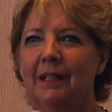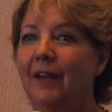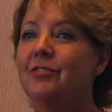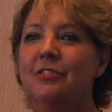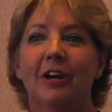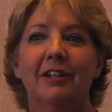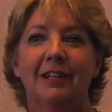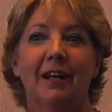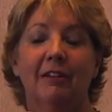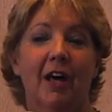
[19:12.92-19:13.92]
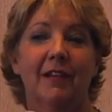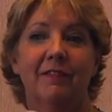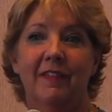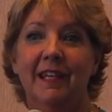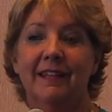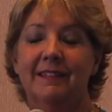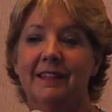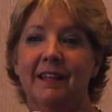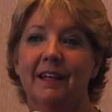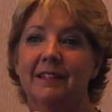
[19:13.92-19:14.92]
I've started a lot of
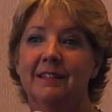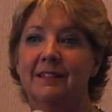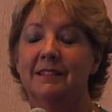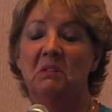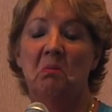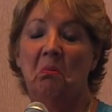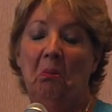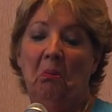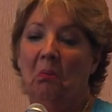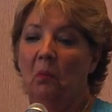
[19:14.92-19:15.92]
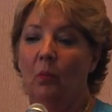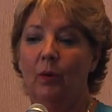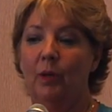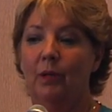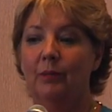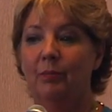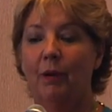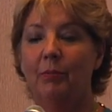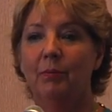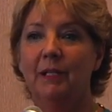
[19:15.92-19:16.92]
things that will
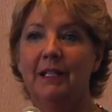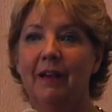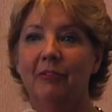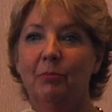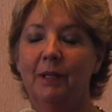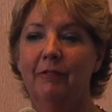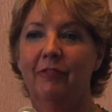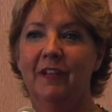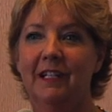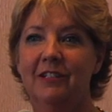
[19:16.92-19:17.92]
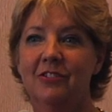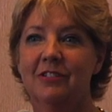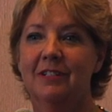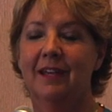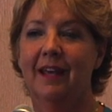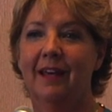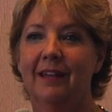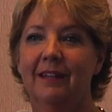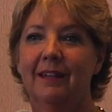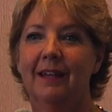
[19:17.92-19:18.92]
probably never be finished,
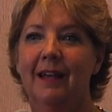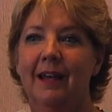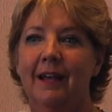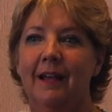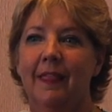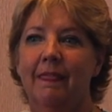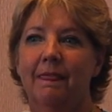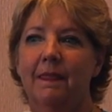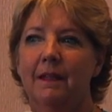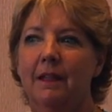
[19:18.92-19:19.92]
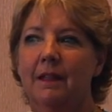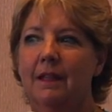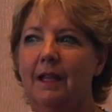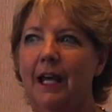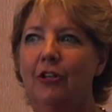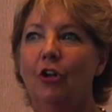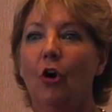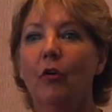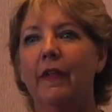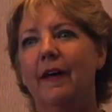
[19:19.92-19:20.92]
and The, I
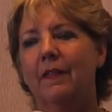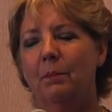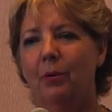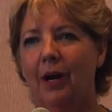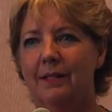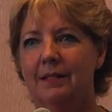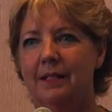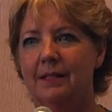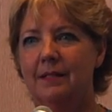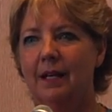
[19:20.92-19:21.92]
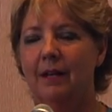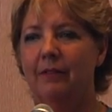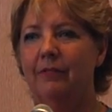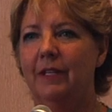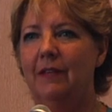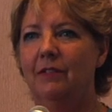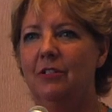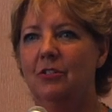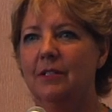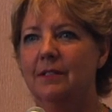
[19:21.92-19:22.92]
know that the process of
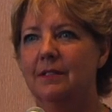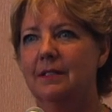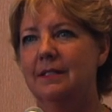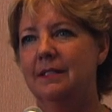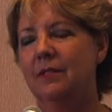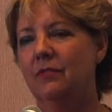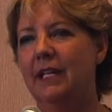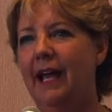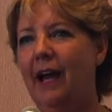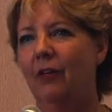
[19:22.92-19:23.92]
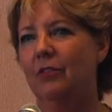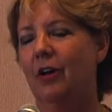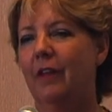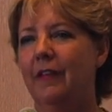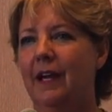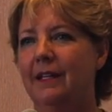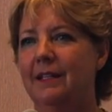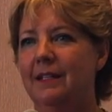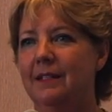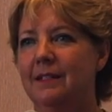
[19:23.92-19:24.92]
even just sifting out all the
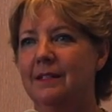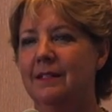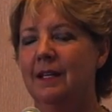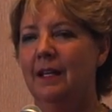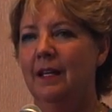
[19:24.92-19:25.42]
ideas